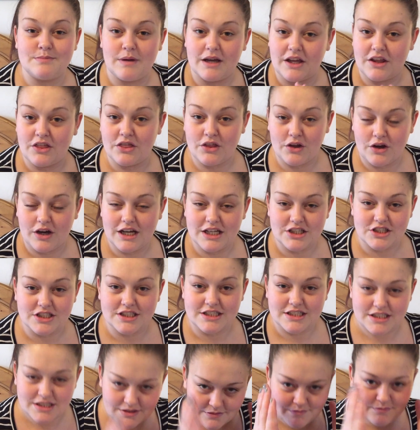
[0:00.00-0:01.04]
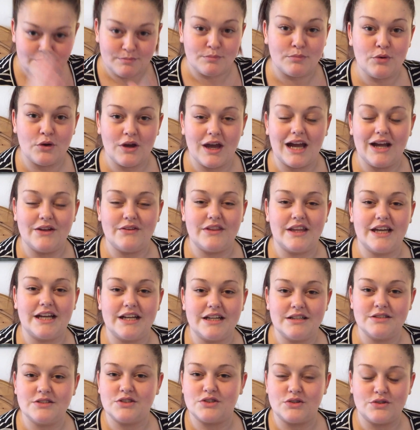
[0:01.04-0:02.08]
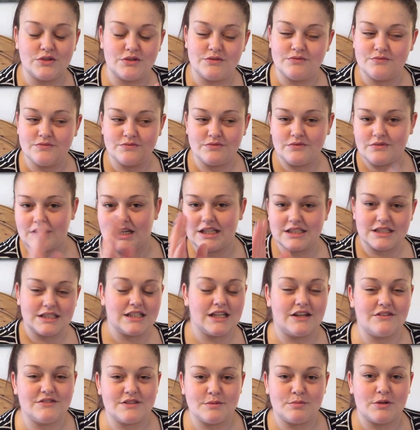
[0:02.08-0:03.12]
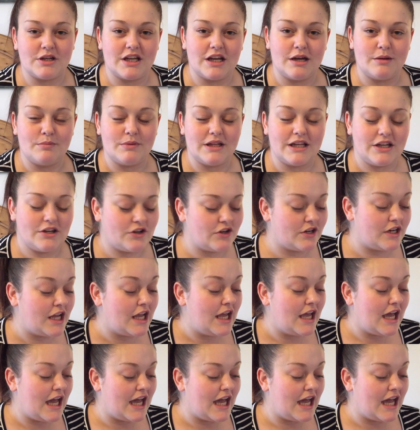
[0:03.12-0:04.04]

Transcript: but I thought I'd just put it out there so I didn't have to bring it up later on.